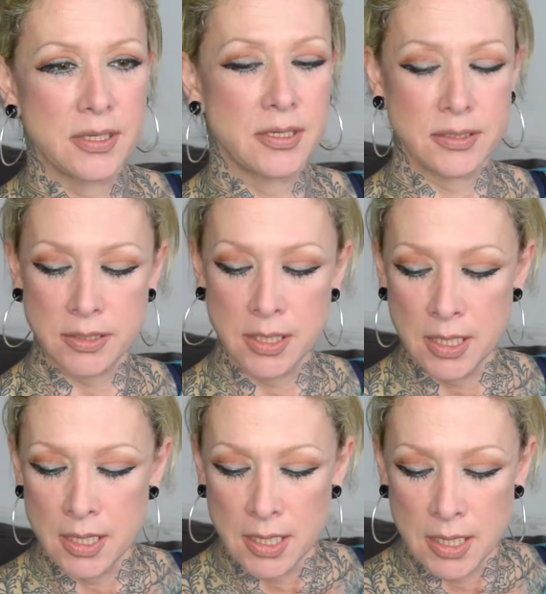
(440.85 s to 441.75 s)
and
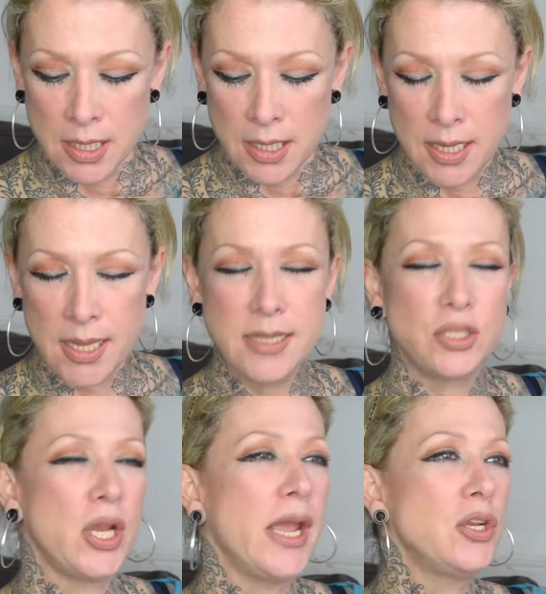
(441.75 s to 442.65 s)
it
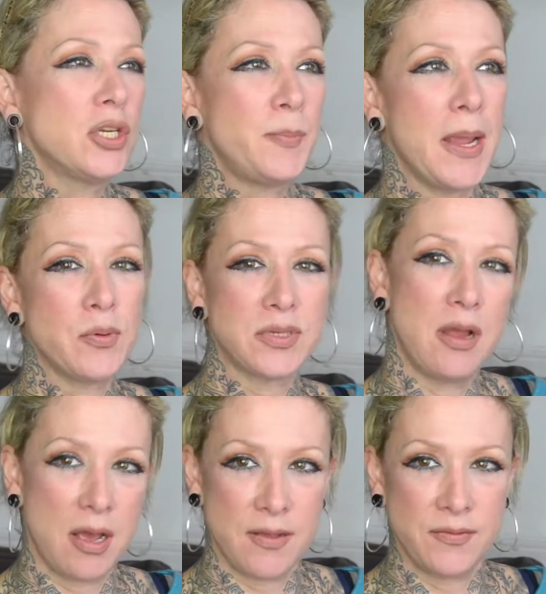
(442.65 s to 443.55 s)
changes people's
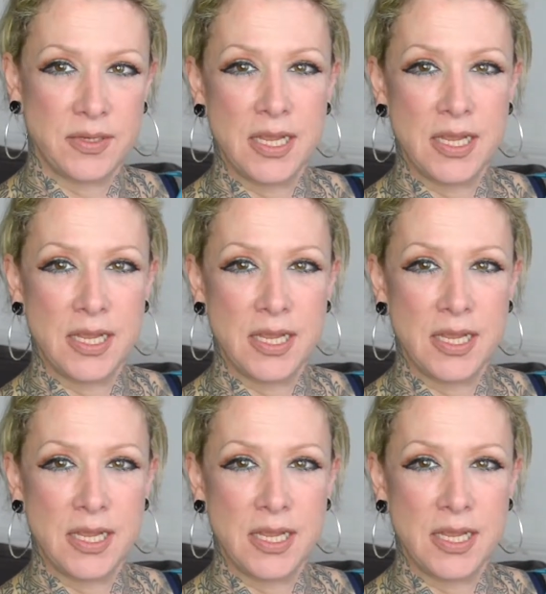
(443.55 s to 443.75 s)
lives.